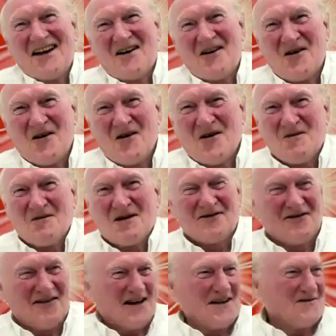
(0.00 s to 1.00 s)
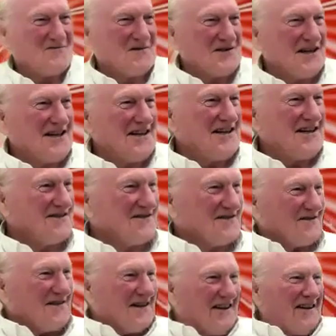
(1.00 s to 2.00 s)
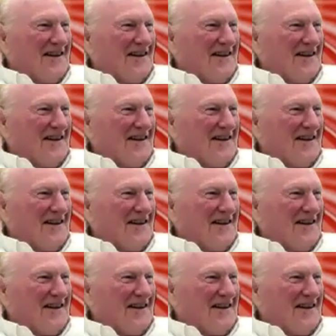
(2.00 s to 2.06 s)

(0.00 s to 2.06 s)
Or a big flash Mercedes or something.